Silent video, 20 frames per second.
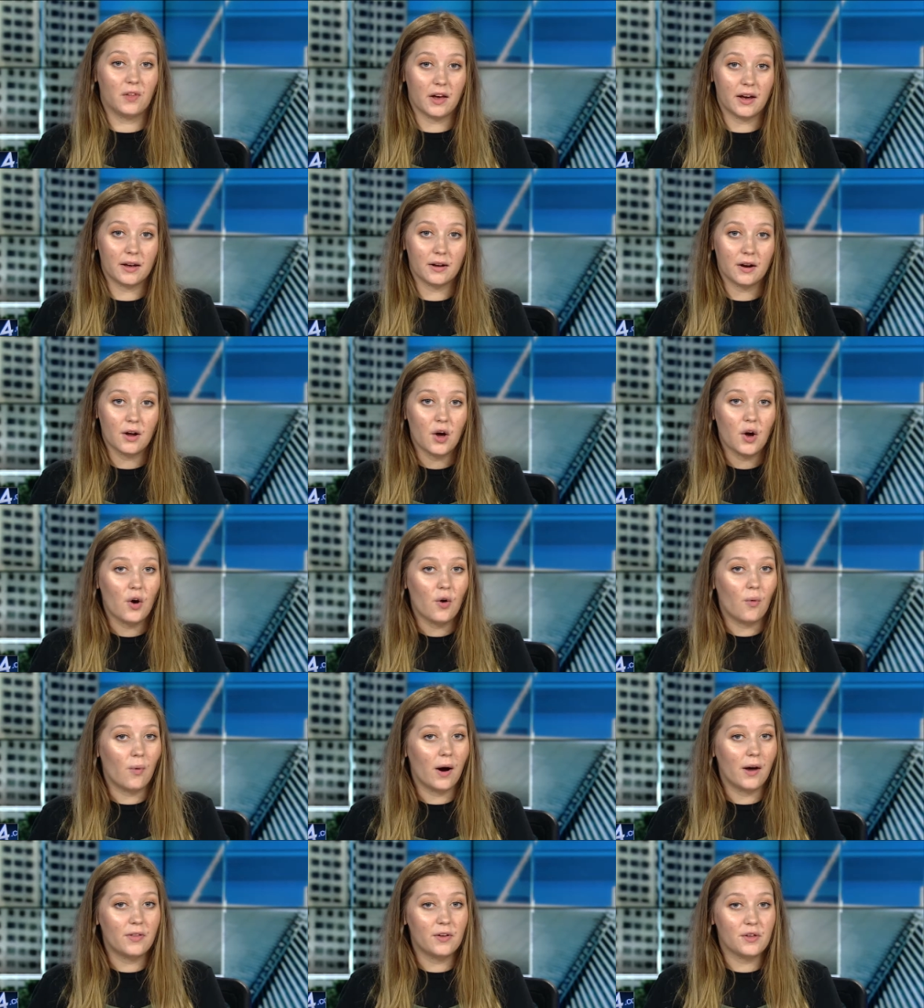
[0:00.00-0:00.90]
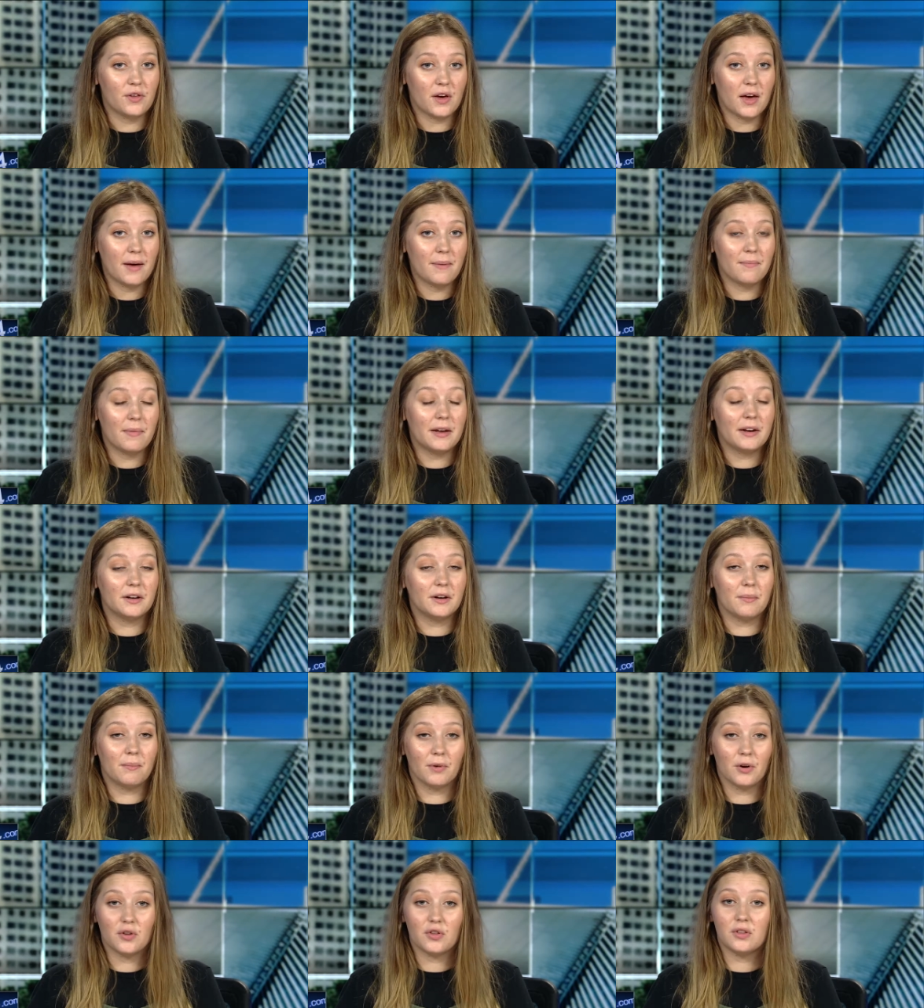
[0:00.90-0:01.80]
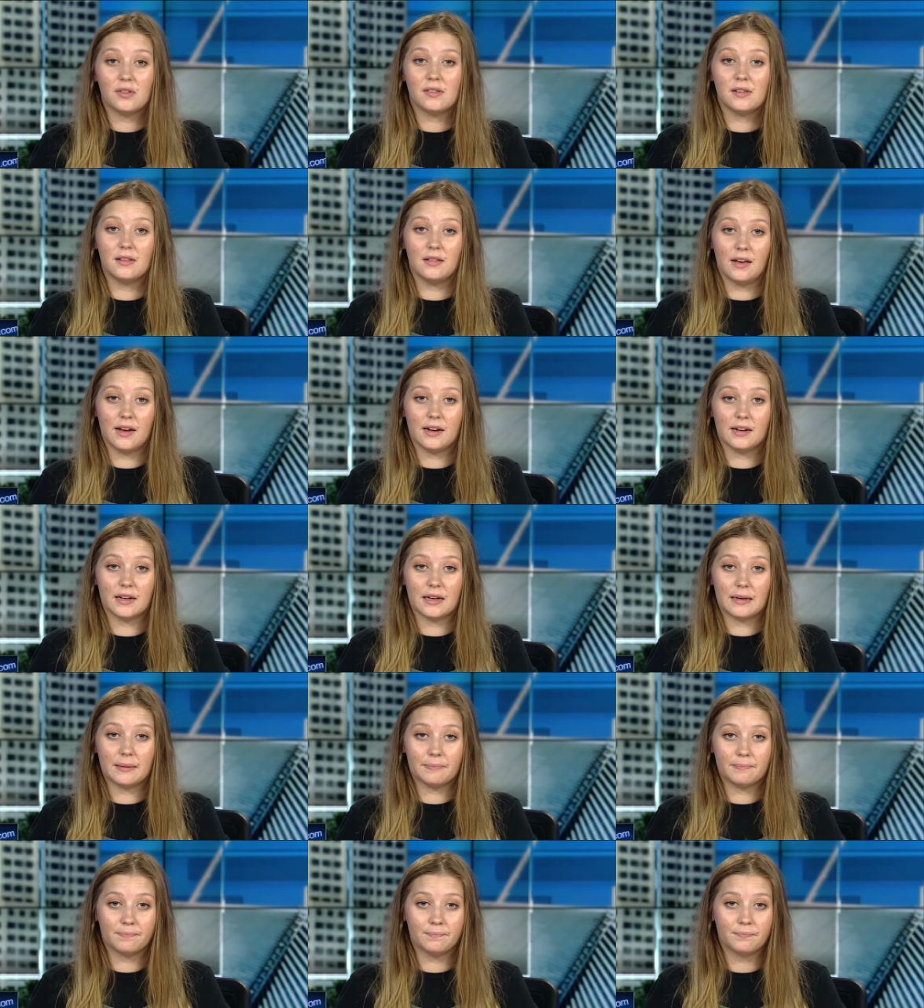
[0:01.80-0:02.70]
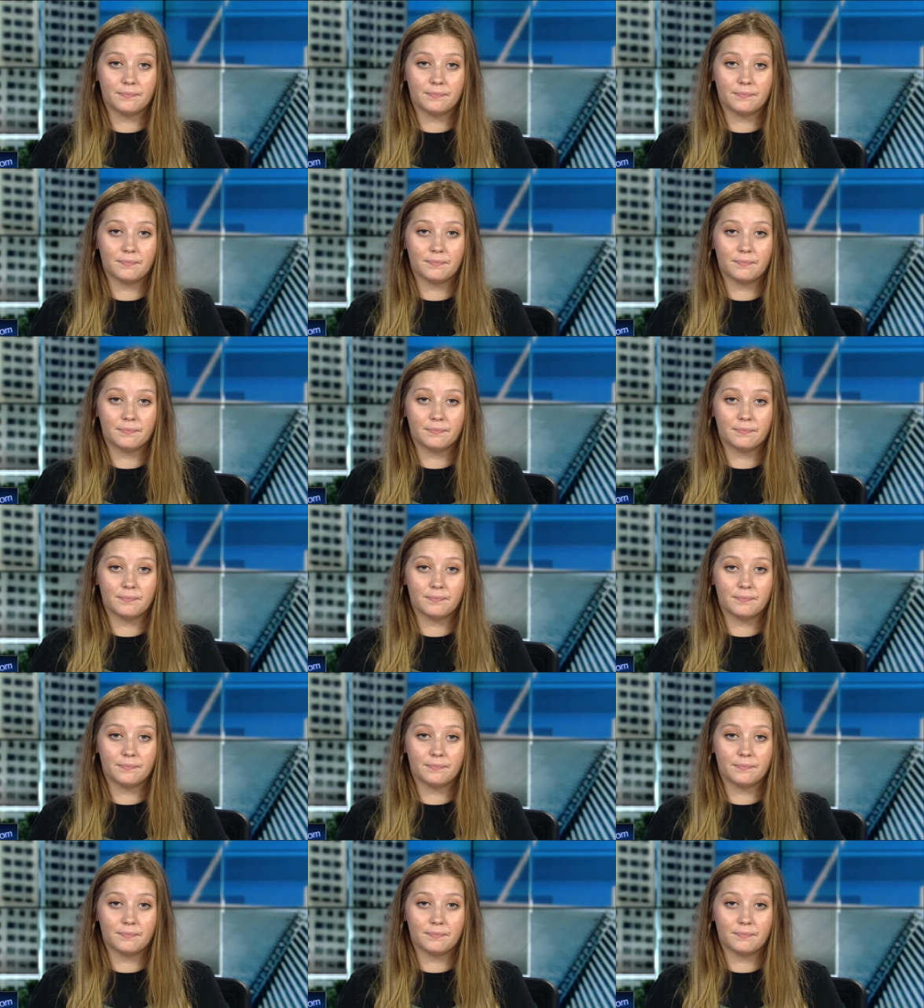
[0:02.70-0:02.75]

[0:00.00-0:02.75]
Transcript: flight, why the jet made an emergency landing.